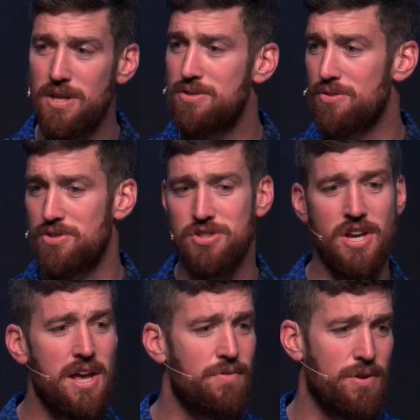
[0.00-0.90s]
He's our
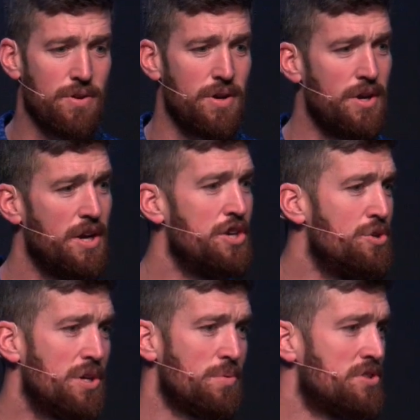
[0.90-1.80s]
savior and
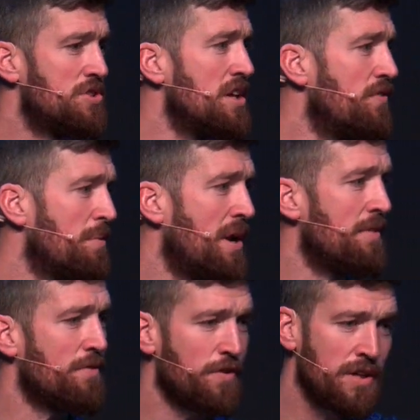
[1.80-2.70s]
you can receive him and
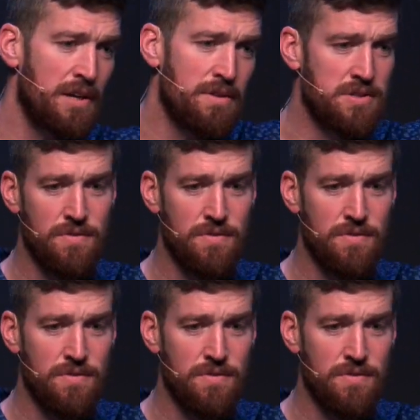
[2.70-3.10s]
have the forgiveness